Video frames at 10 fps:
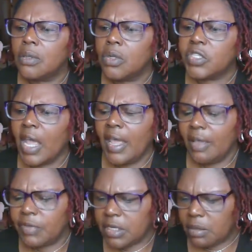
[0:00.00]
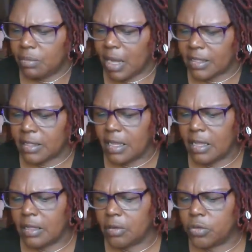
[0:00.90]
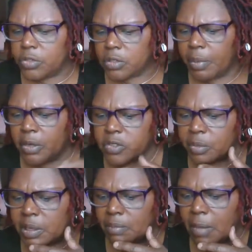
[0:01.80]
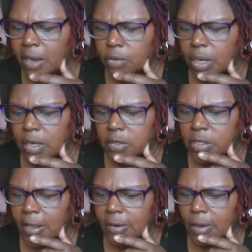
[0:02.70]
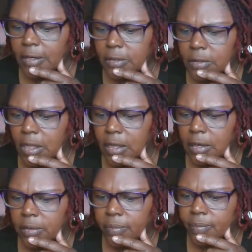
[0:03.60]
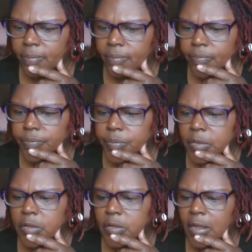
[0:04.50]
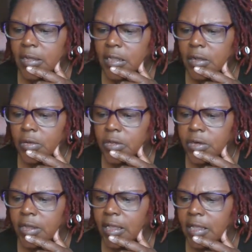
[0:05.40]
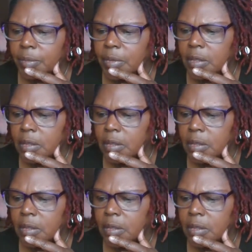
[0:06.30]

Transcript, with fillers: Because I have it in my thing who's supposed to be moderators. How do I do that? Do I click on your name